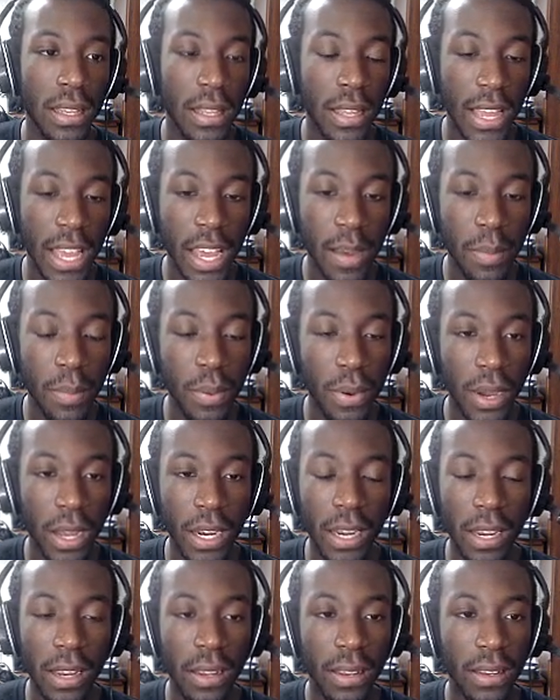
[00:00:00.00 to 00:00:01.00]
Yeah
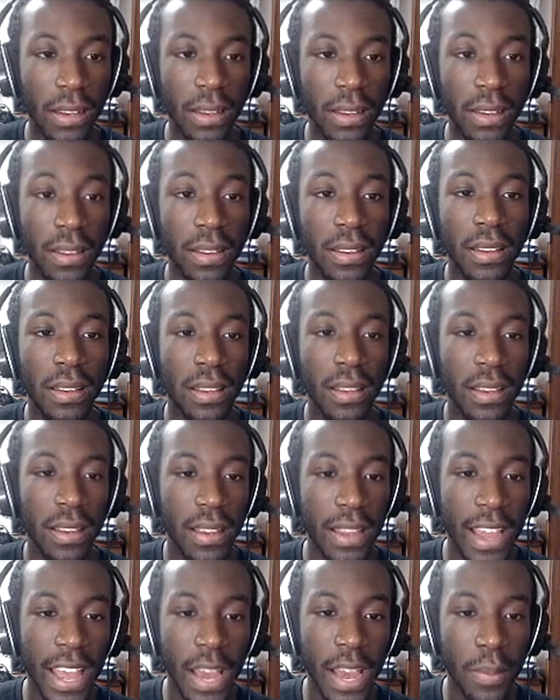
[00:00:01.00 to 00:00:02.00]
buddy.
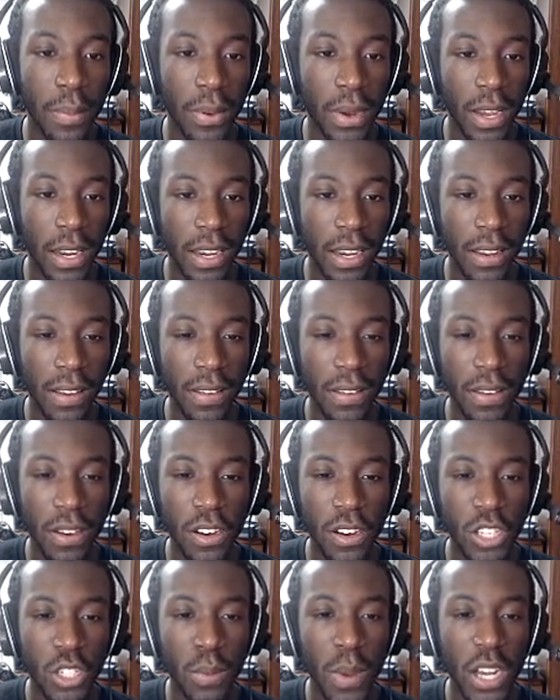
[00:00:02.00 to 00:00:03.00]

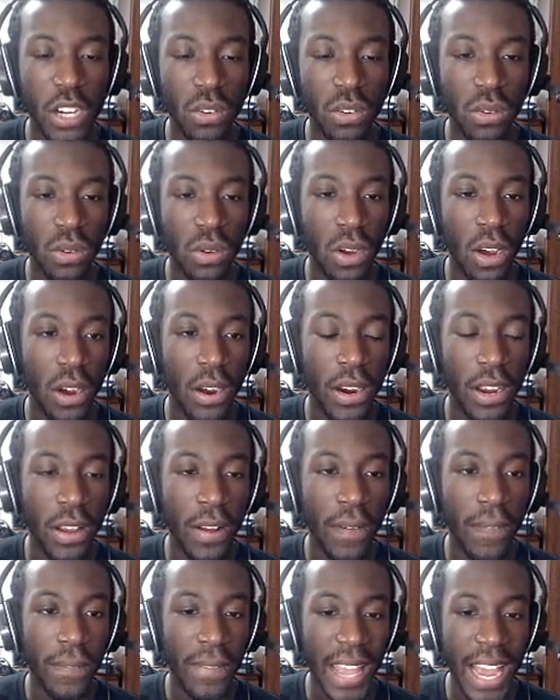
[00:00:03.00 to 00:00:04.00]
You're a special
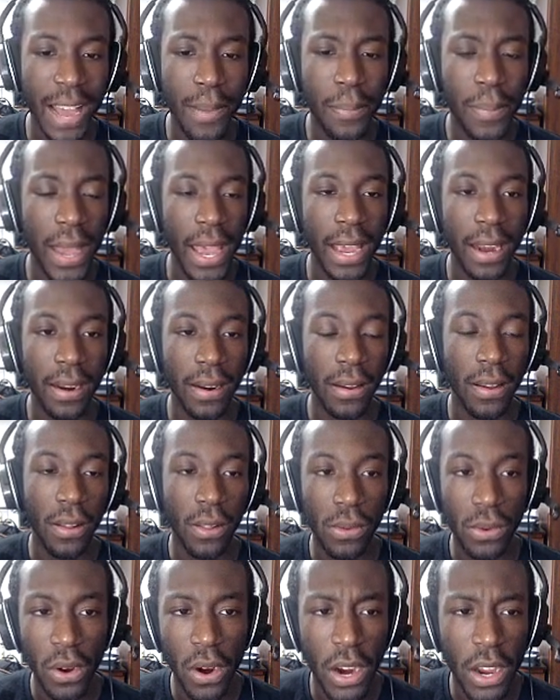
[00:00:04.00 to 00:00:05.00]
Lucario. Not bad at
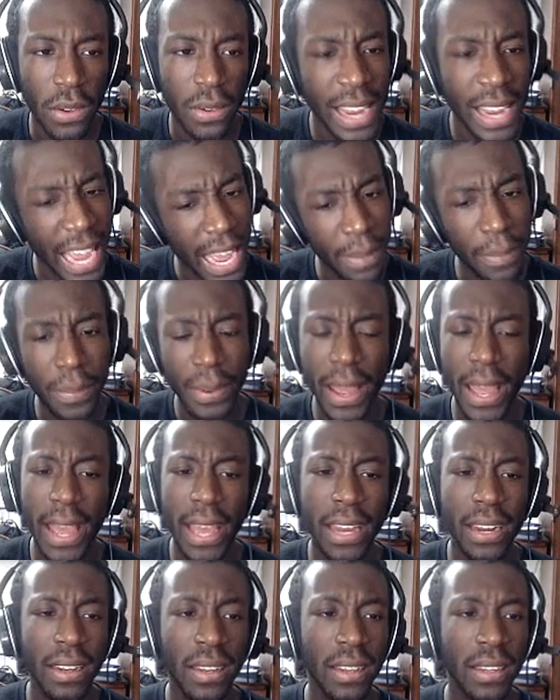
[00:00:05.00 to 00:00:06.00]
all, Lucario. Not
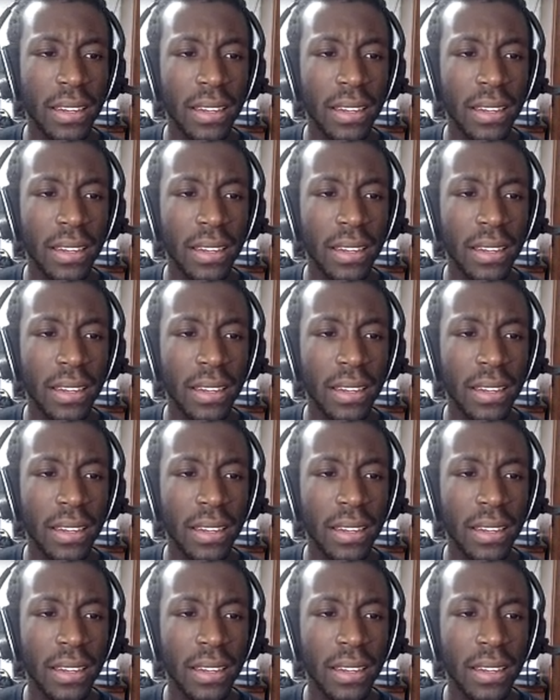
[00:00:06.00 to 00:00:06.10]
bad.